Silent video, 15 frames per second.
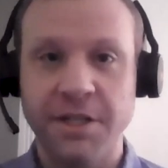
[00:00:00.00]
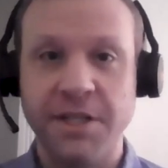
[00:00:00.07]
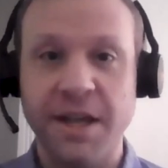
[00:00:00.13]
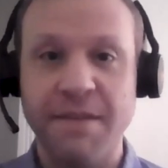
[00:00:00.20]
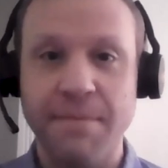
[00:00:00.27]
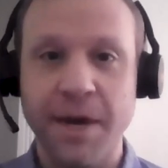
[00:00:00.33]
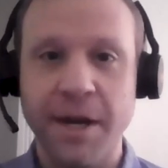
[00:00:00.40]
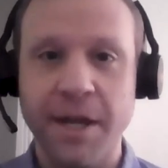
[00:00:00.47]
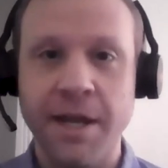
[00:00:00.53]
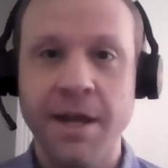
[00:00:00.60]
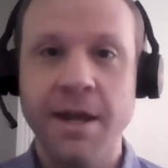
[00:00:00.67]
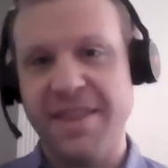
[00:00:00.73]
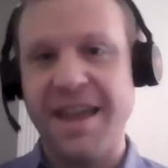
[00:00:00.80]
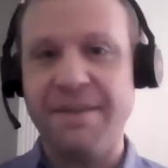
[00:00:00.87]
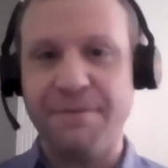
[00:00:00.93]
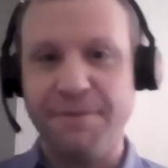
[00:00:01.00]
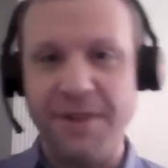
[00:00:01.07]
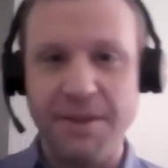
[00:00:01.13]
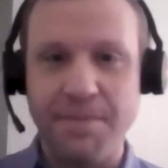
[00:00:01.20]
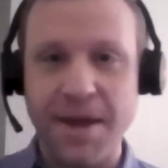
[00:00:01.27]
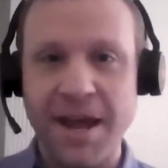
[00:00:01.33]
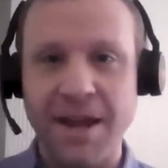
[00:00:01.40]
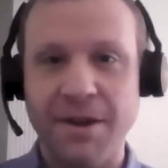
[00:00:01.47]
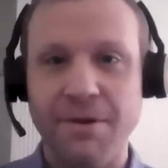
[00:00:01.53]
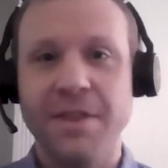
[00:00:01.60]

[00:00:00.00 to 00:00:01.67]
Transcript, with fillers: to save money. That feedback,